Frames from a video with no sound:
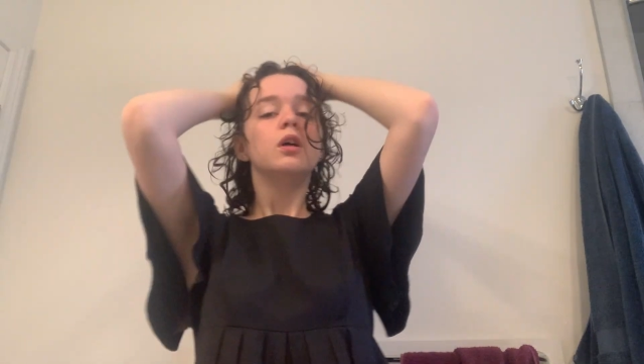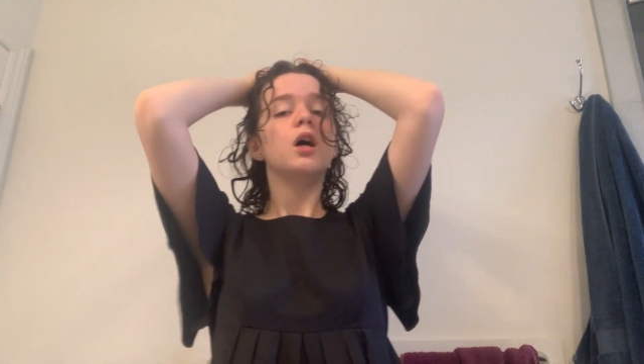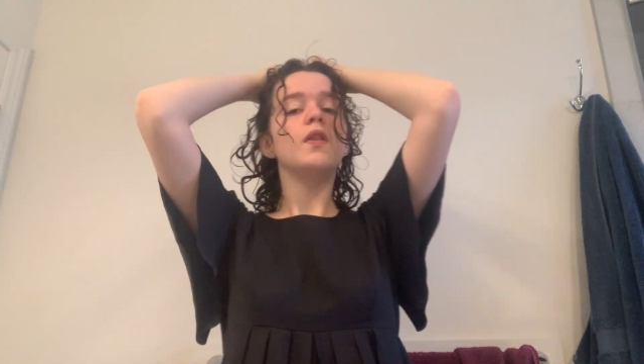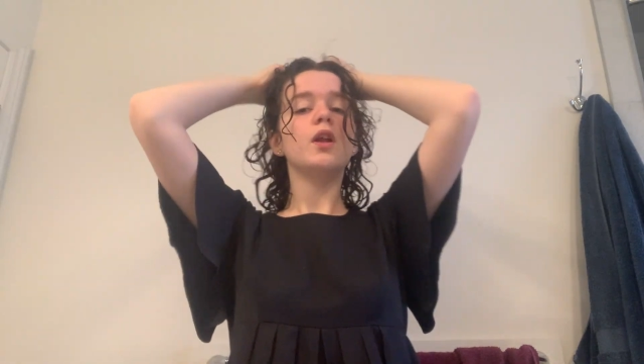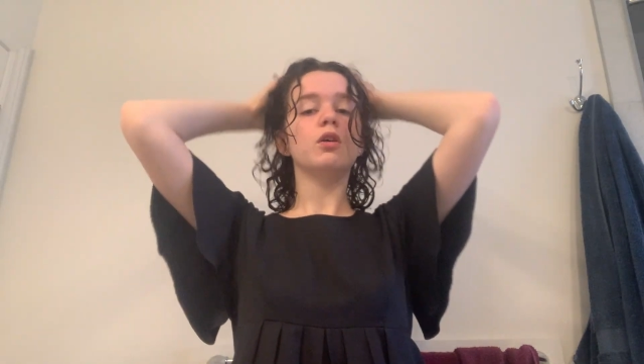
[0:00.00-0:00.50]

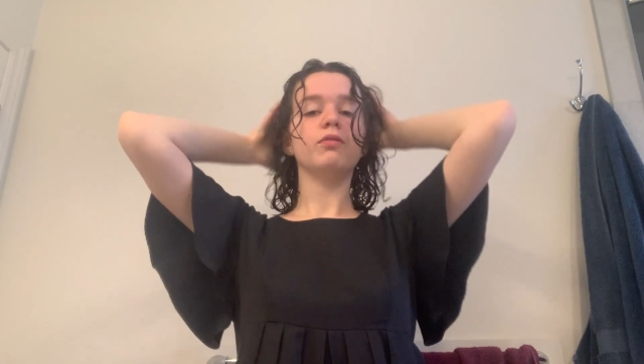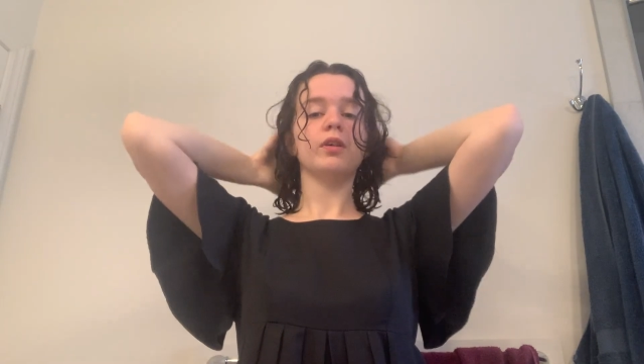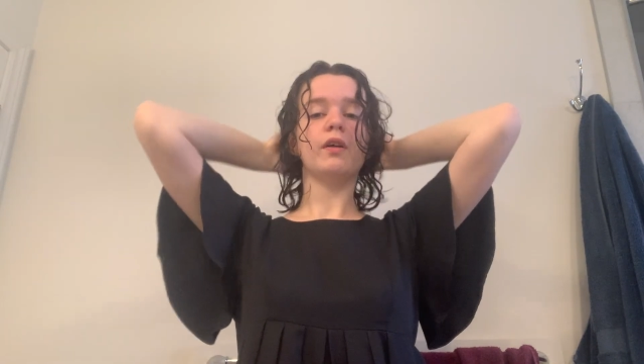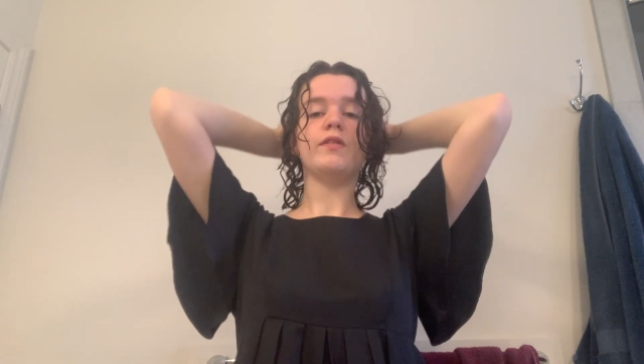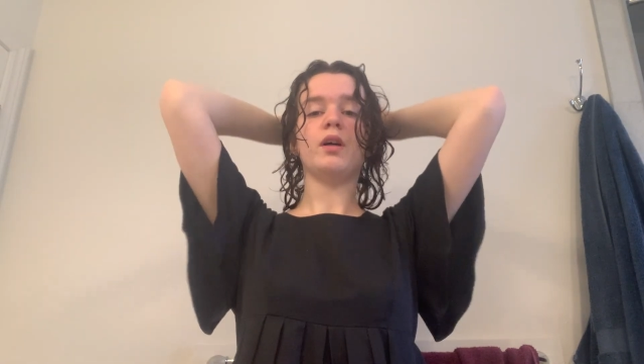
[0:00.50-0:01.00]
And then hopefully
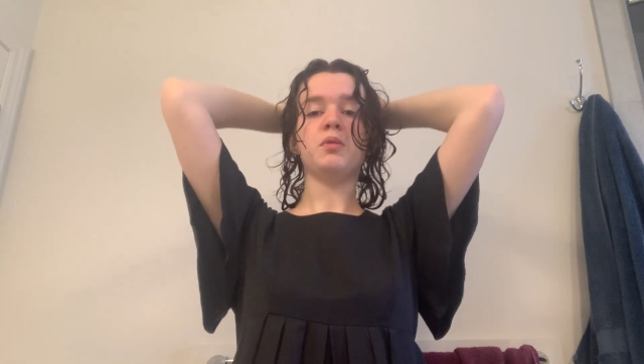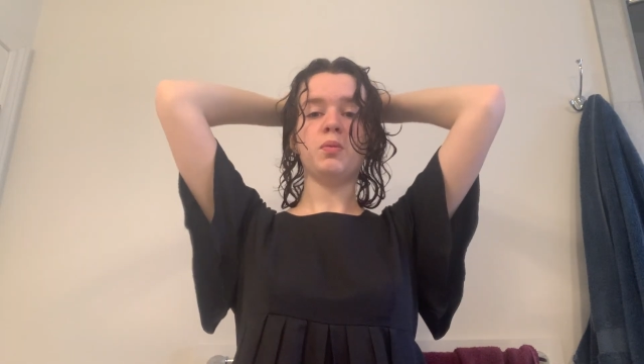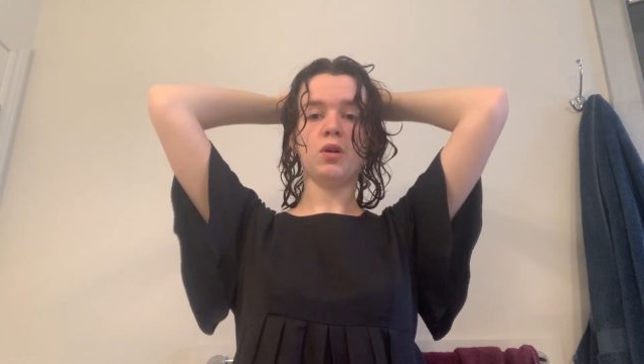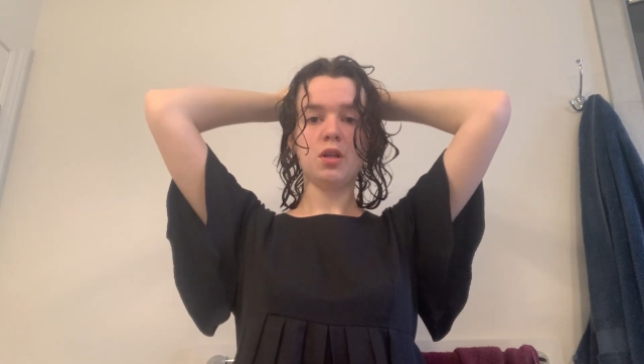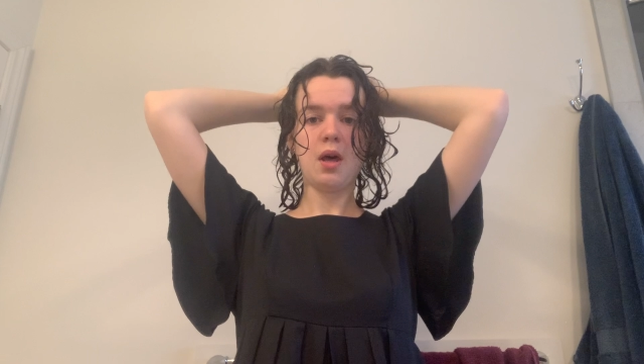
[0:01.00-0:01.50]
I have time to
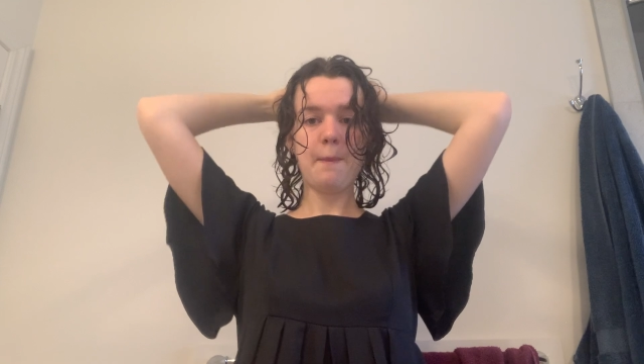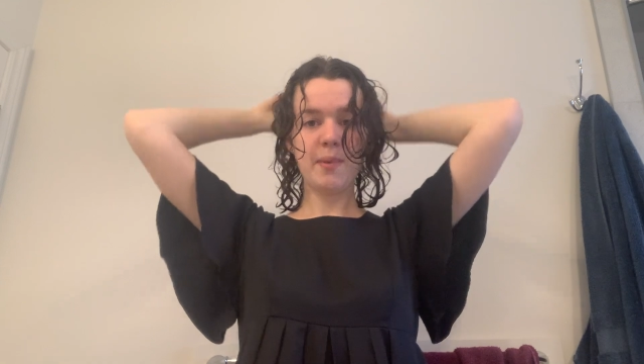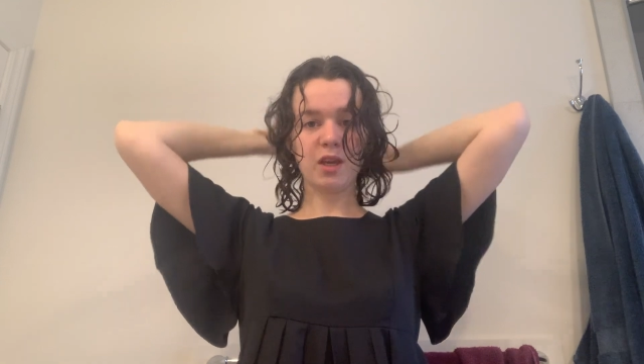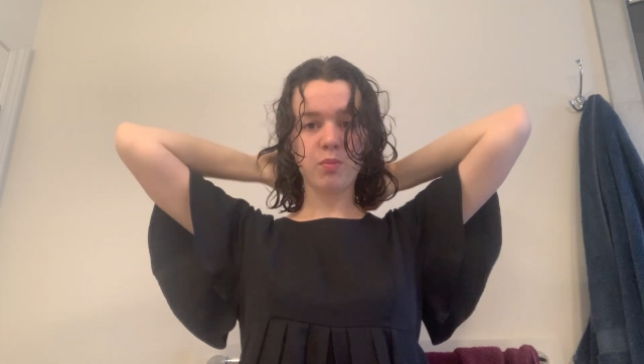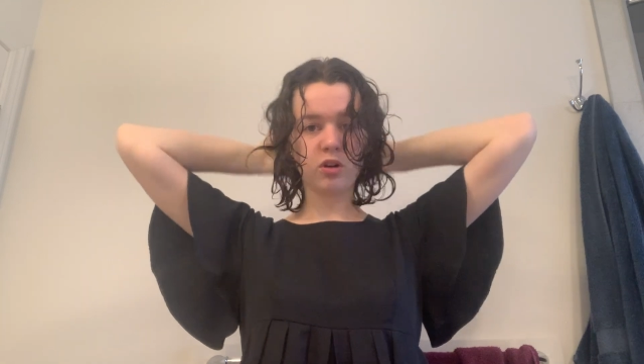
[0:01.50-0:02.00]
put
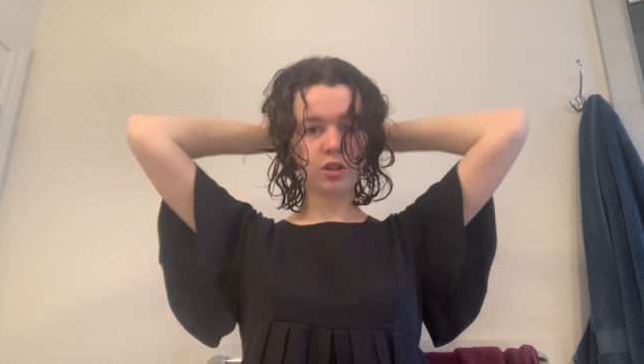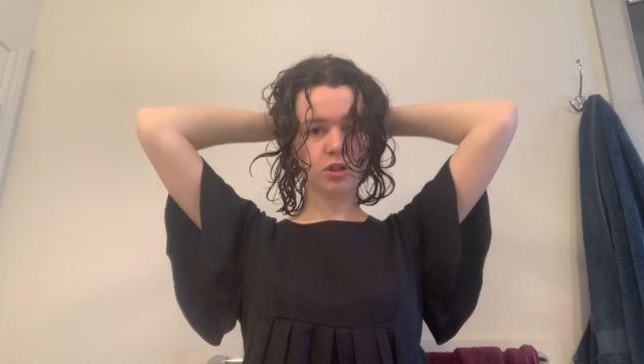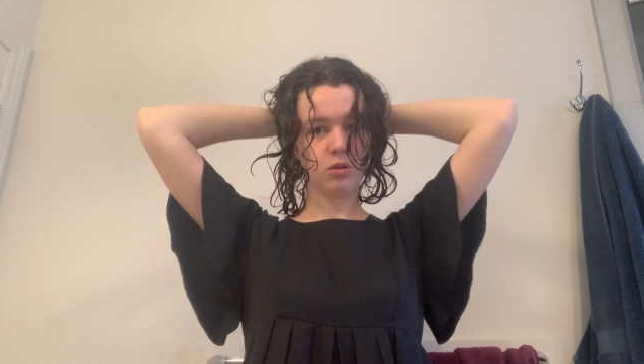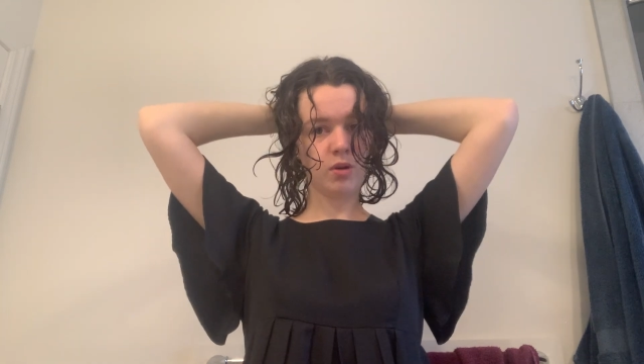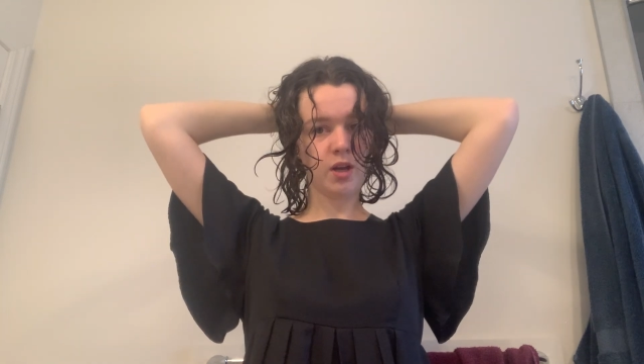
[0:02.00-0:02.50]
makeup on and
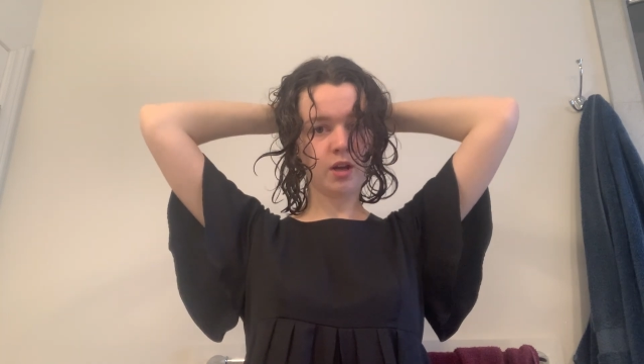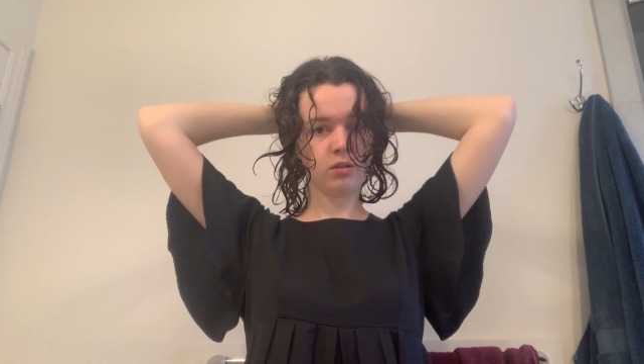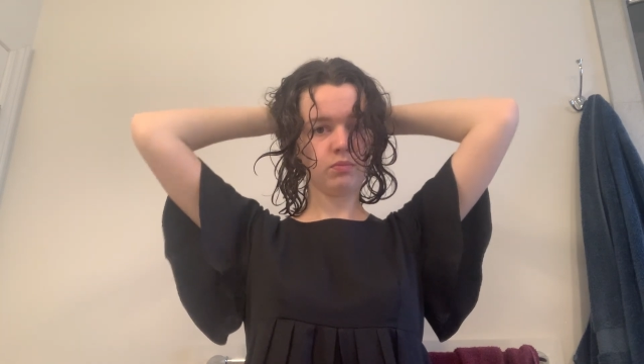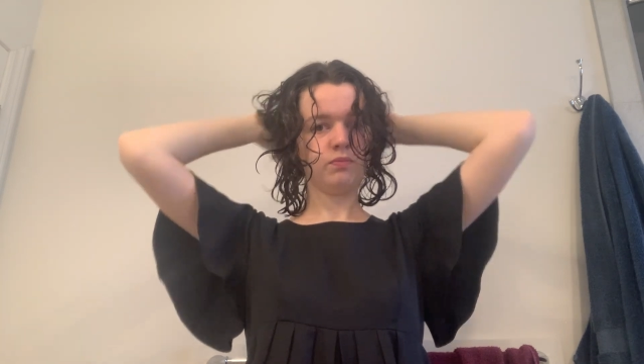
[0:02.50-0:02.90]
do my hair